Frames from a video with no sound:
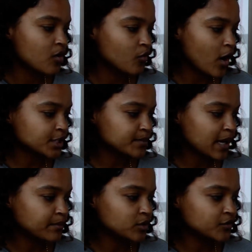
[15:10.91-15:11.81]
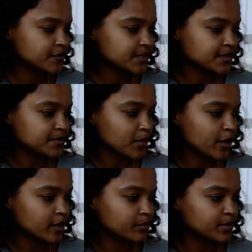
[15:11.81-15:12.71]
Watch my moves, says
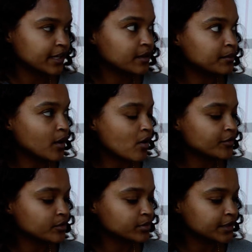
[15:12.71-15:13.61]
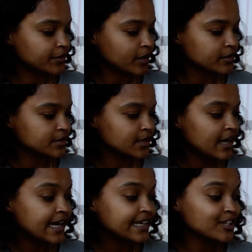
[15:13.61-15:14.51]
Mark, playing ball in the playground.
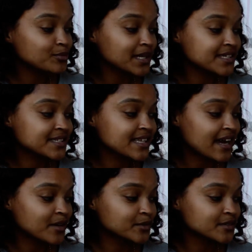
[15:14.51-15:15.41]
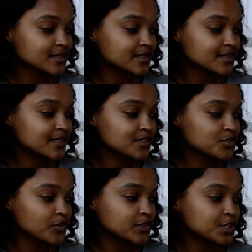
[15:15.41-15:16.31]
Hear my sounds, says
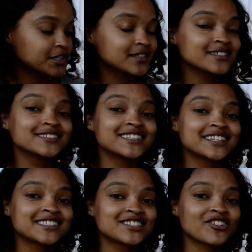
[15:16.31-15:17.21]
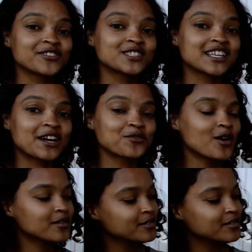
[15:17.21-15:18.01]
Georgina, dancing on the sidewalk.